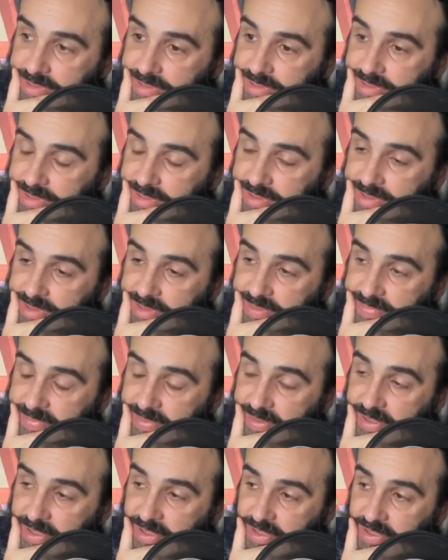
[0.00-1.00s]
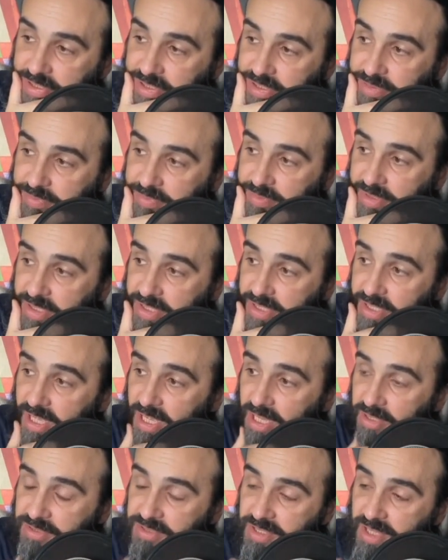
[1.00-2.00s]
the furniture.
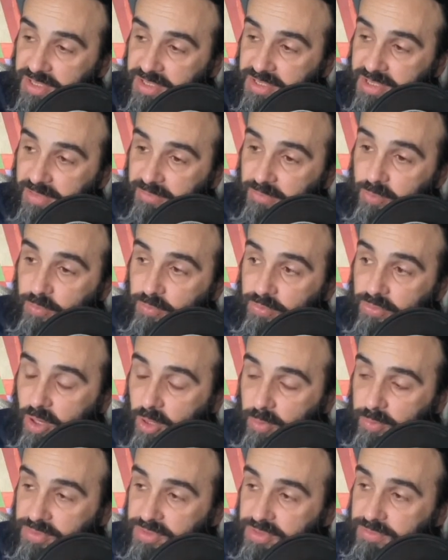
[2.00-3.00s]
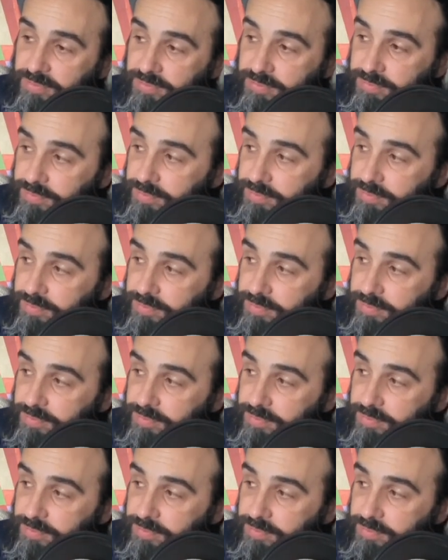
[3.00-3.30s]
I also had several props,